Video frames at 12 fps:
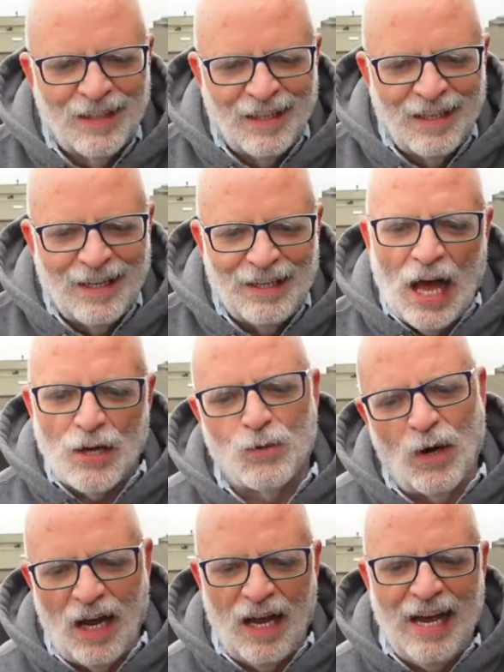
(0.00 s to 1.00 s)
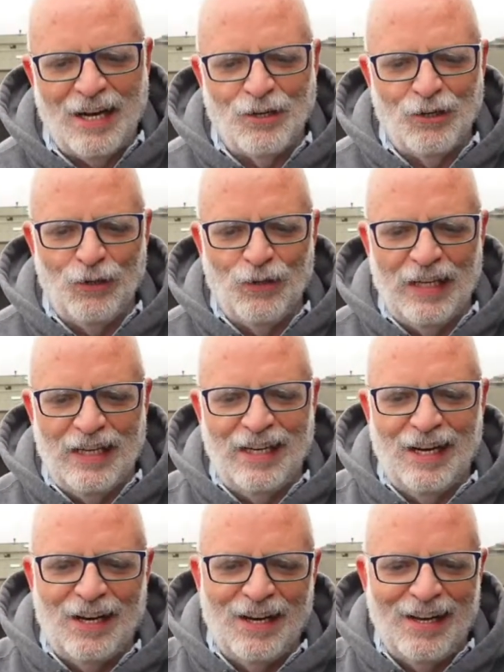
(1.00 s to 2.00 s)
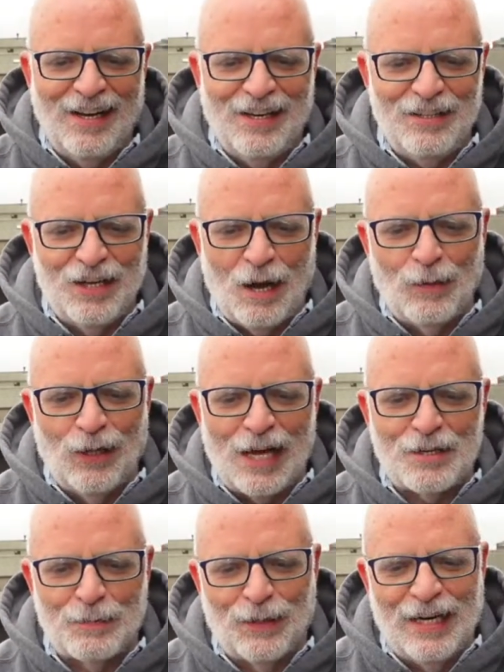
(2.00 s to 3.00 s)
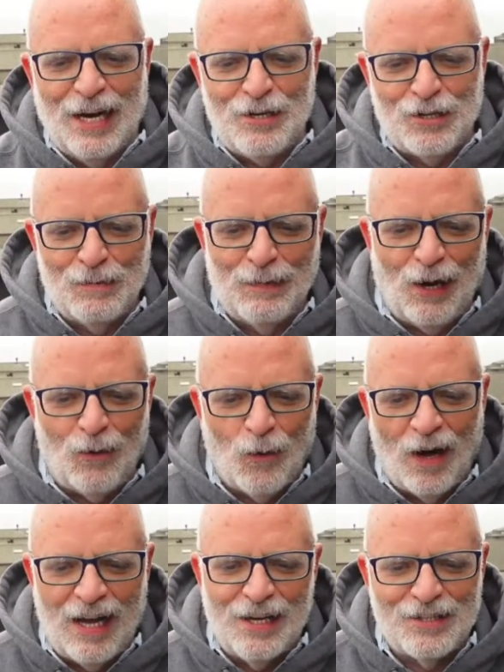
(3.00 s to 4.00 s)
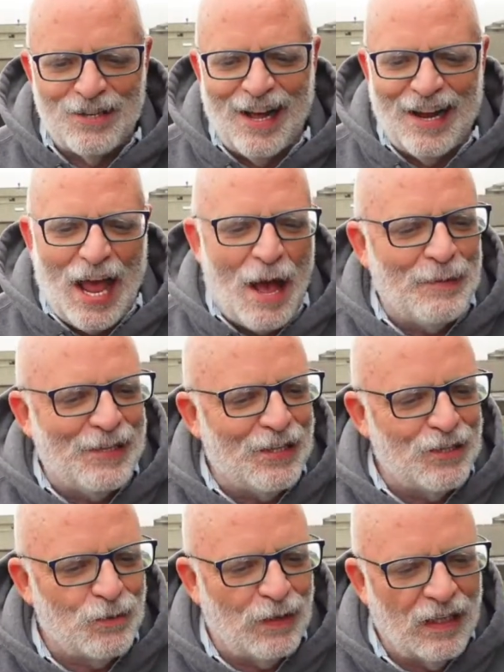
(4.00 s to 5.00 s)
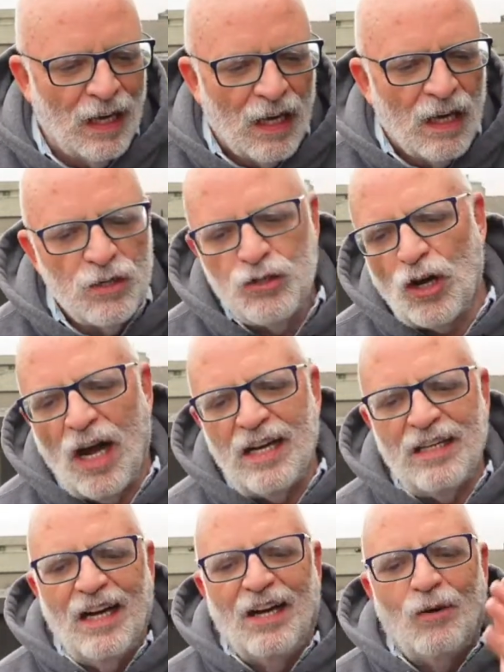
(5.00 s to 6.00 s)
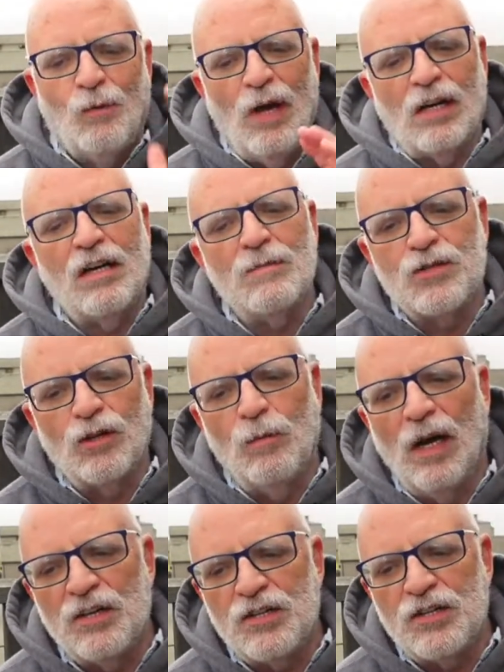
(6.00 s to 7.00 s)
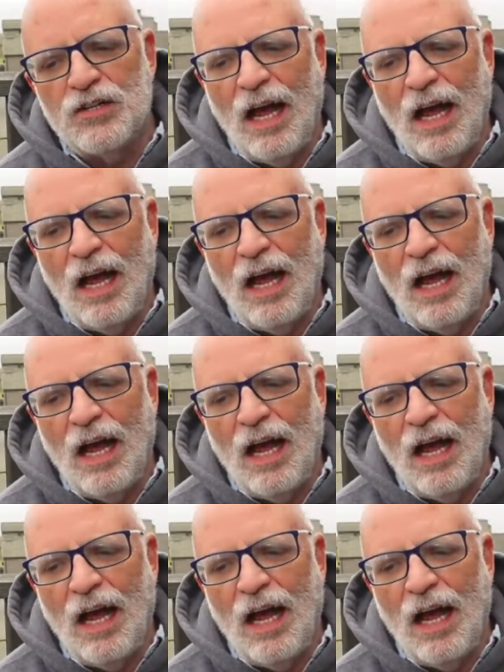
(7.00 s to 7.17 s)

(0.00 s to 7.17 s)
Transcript: And that's why I had to do the double explanation about why it's not Abby this week. John, welcome so much.